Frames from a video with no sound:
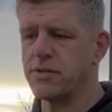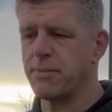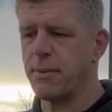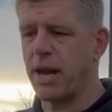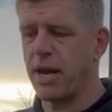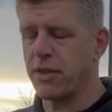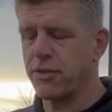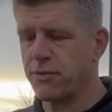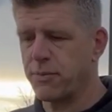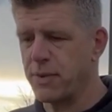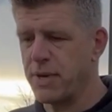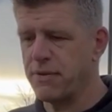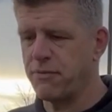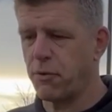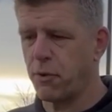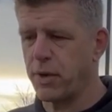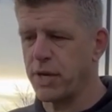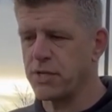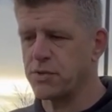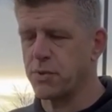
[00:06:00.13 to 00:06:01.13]
about a
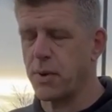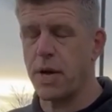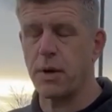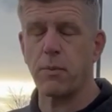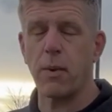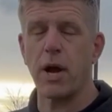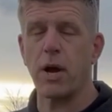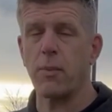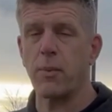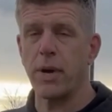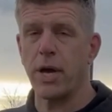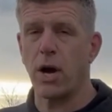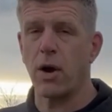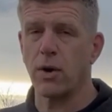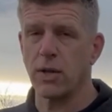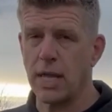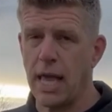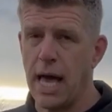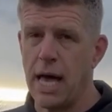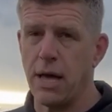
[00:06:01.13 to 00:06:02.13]
340 tread wear. We
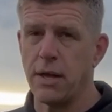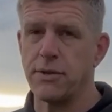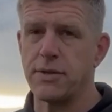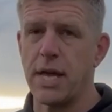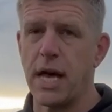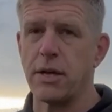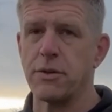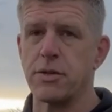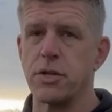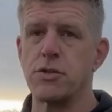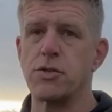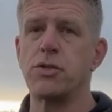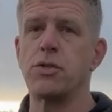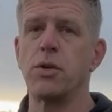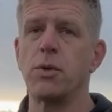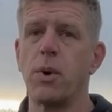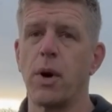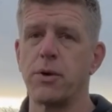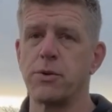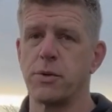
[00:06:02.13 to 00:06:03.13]
are allowed down to
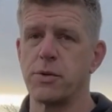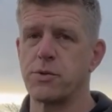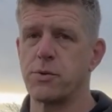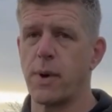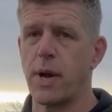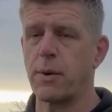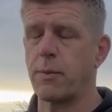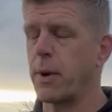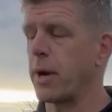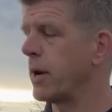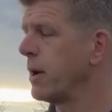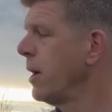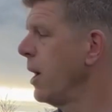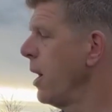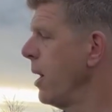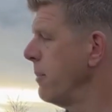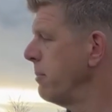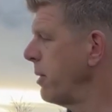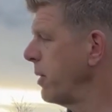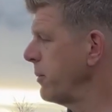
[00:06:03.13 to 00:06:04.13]
200 tread wear,
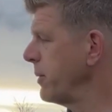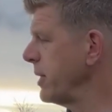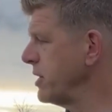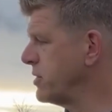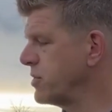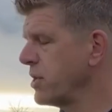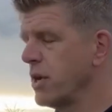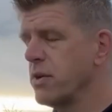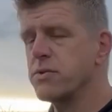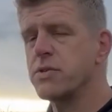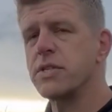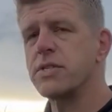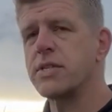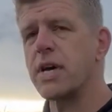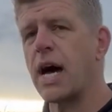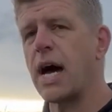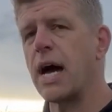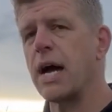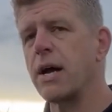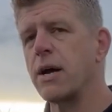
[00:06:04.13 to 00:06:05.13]
but we chose a
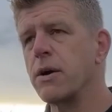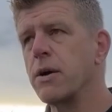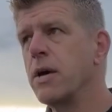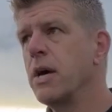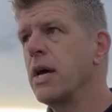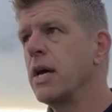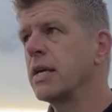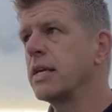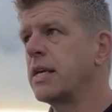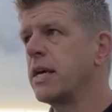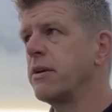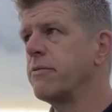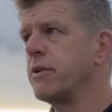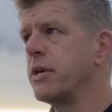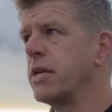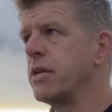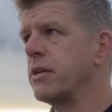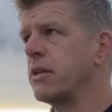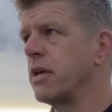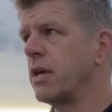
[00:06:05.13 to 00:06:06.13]
tire
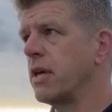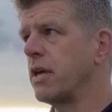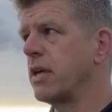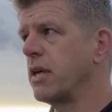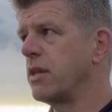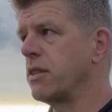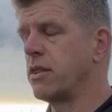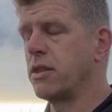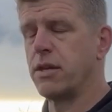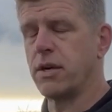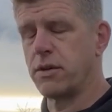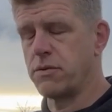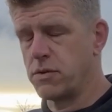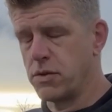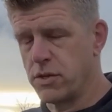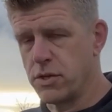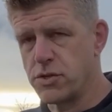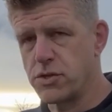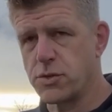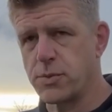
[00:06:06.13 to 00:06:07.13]
given
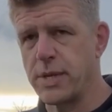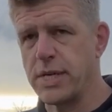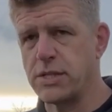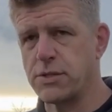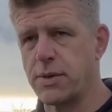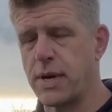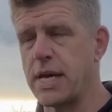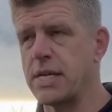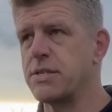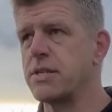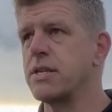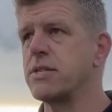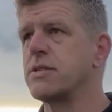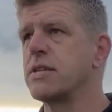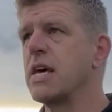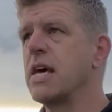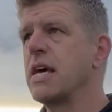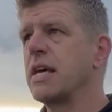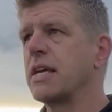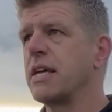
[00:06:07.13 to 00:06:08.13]
the street
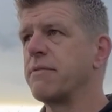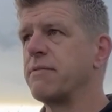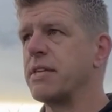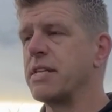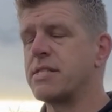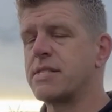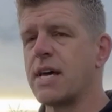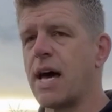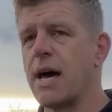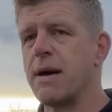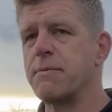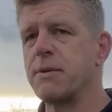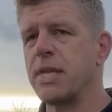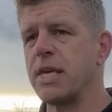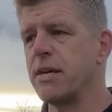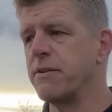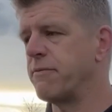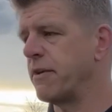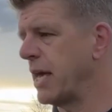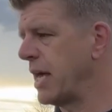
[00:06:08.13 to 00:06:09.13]
transits, given the time of
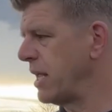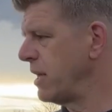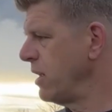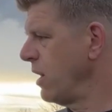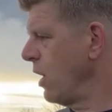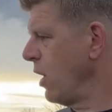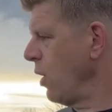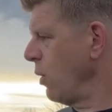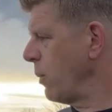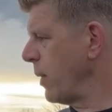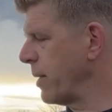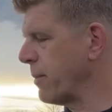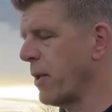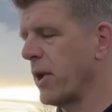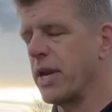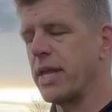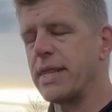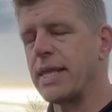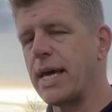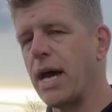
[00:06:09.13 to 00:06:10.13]
the event. We
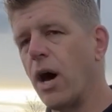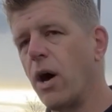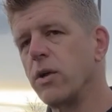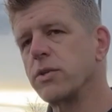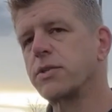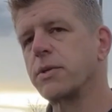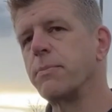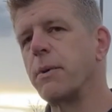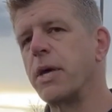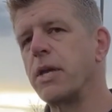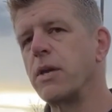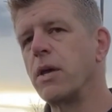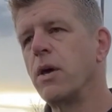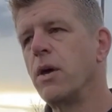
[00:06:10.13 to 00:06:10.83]
wanted the ultimate